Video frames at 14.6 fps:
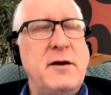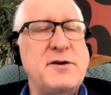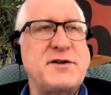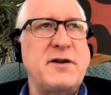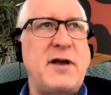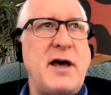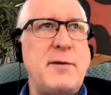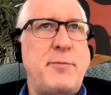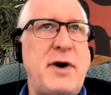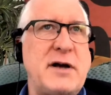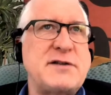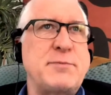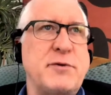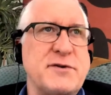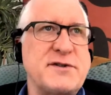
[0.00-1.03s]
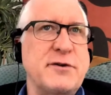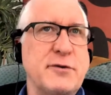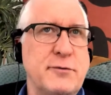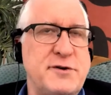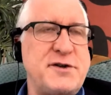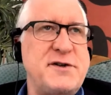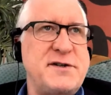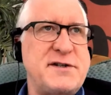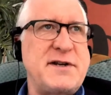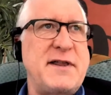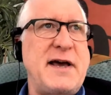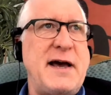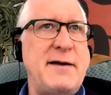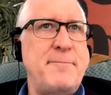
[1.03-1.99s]
there's a lot of possible solutions
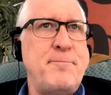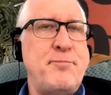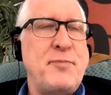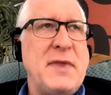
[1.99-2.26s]
to that.